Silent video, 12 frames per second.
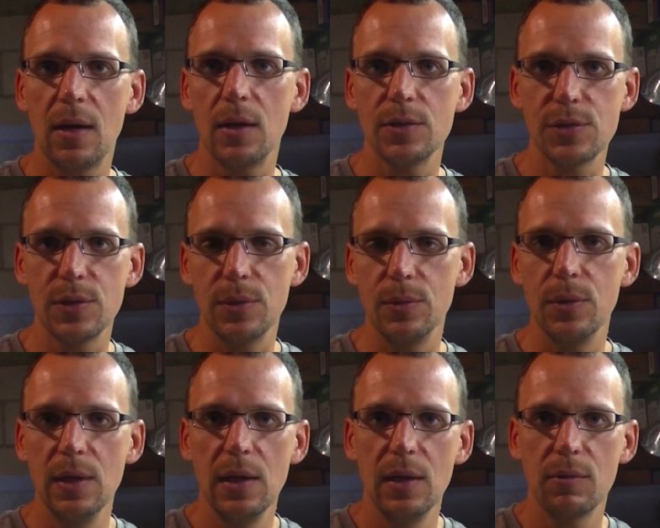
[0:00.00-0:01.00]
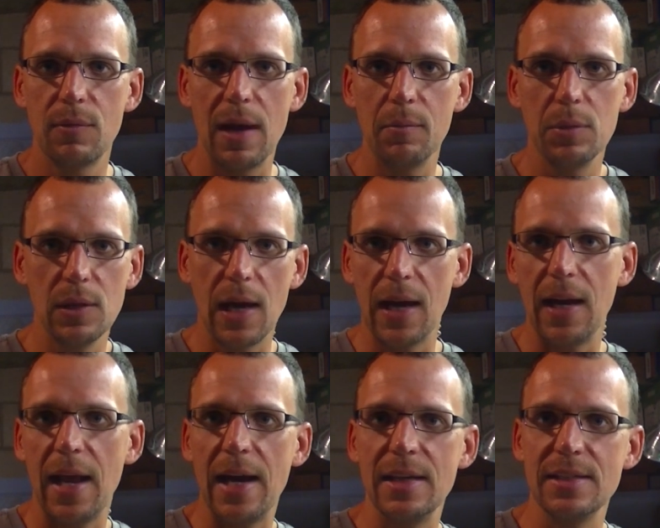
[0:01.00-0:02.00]
also ramble
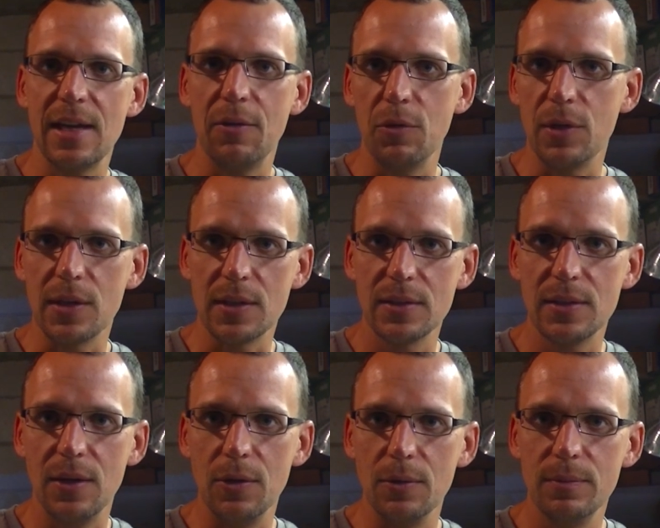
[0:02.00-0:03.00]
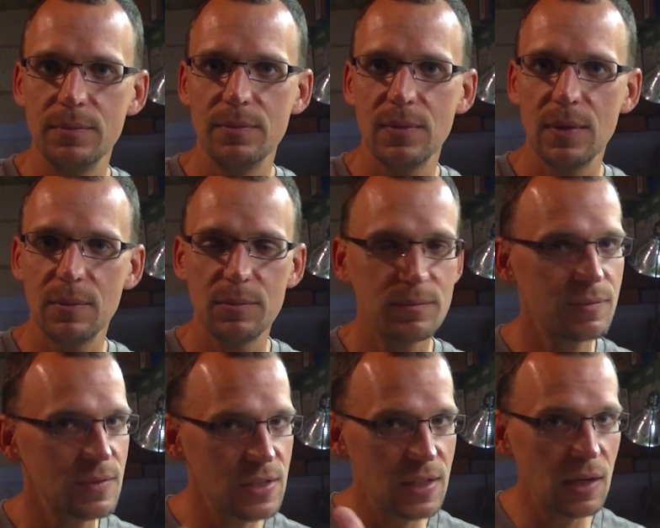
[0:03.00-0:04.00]
on as I work. So
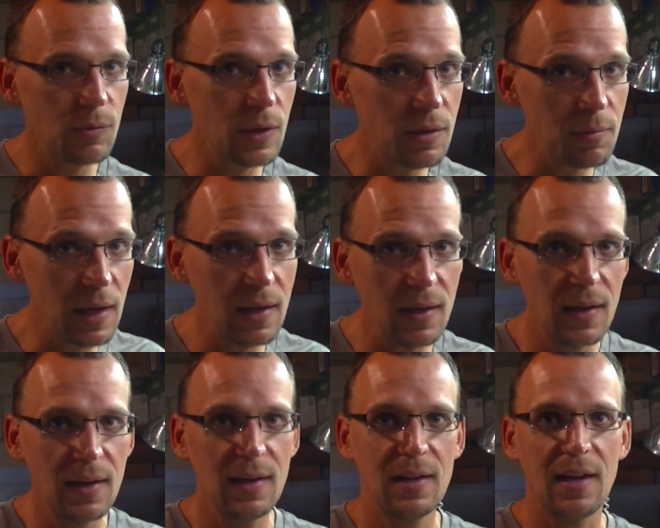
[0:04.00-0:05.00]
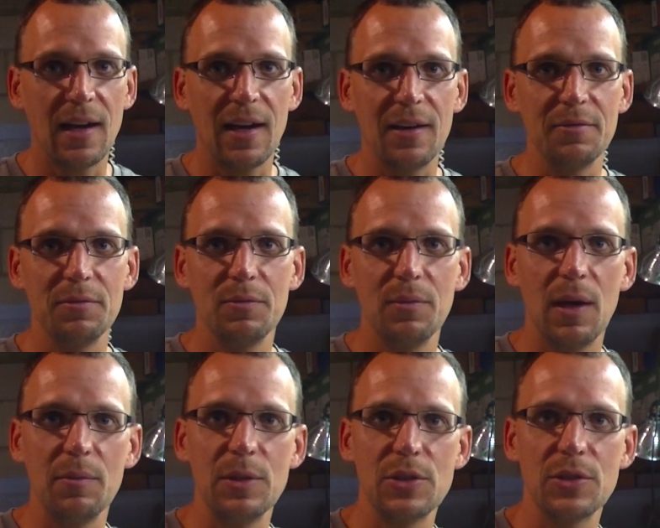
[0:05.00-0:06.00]
stick with me. Um,
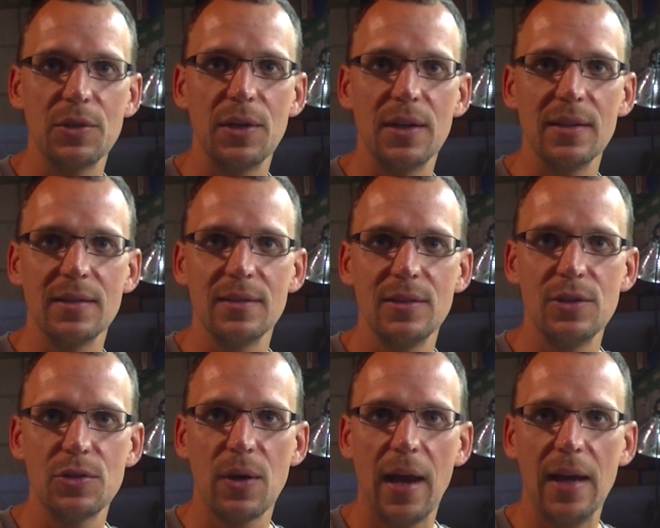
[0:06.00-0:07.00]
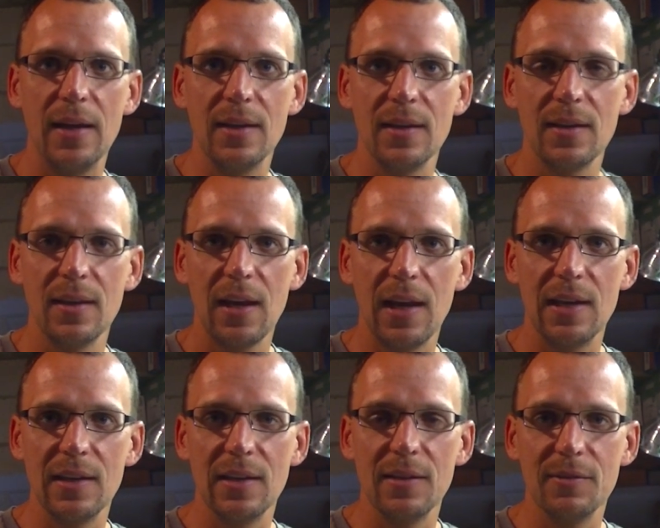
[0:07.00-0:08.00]
I'll be sure to, to try and,
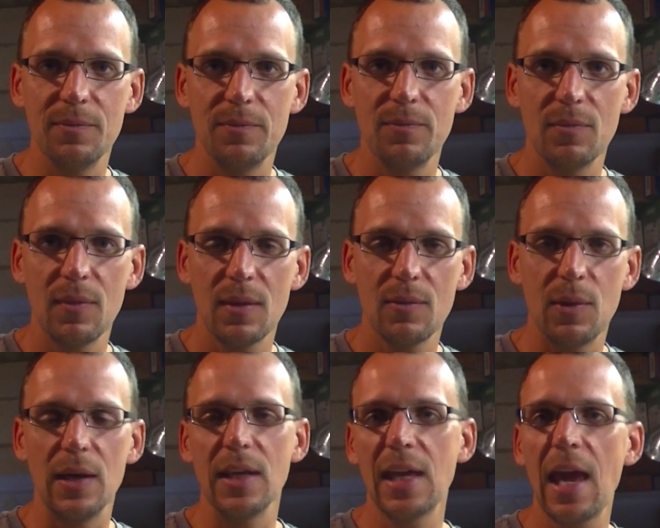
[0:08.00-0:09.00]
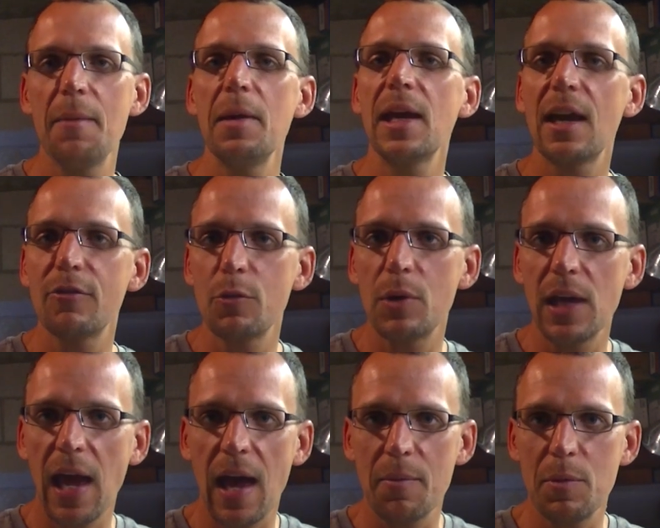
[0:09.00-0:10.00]
and, well, you can't make everybody
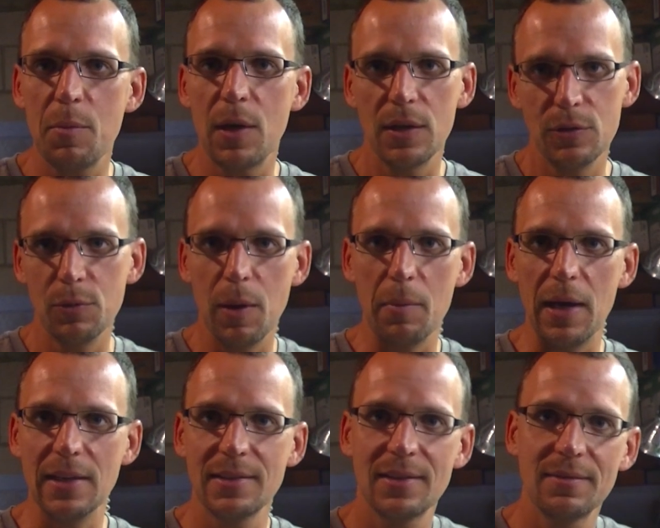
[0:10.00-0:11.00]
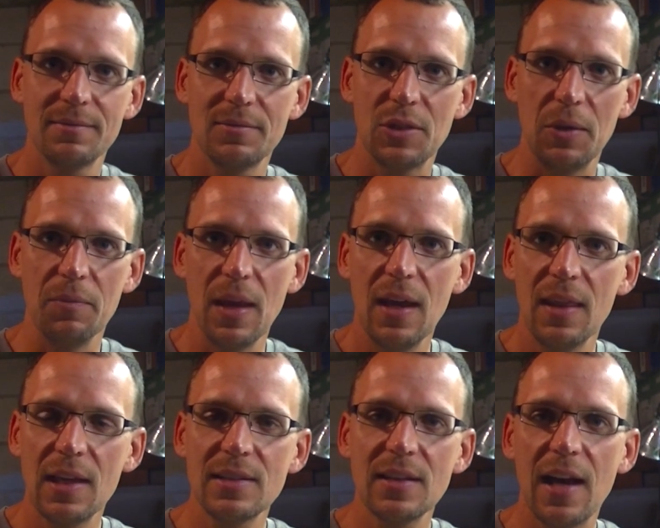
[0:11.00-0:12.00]
happy, but I'll do my best. So
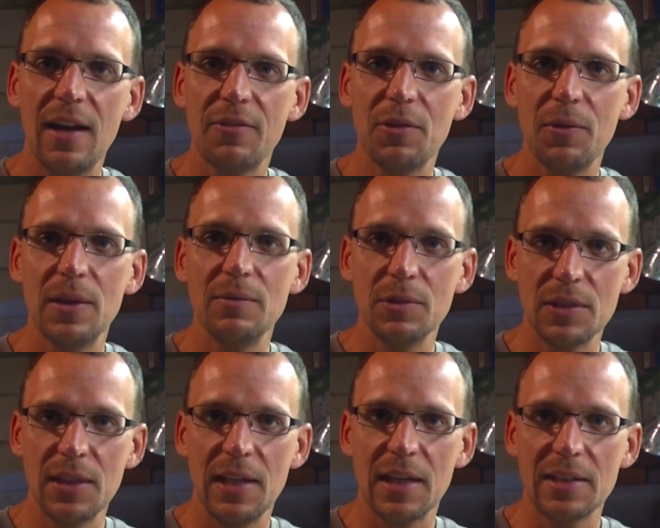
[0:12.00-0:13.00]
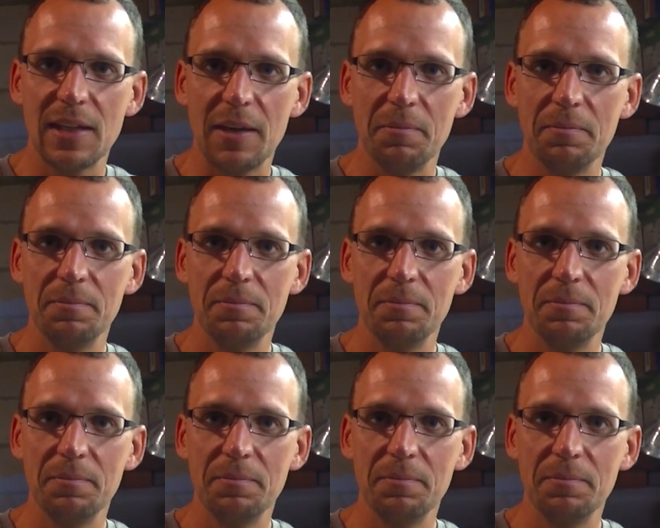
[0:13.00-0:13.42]
thanks a lot, everyone. We'll see you next time.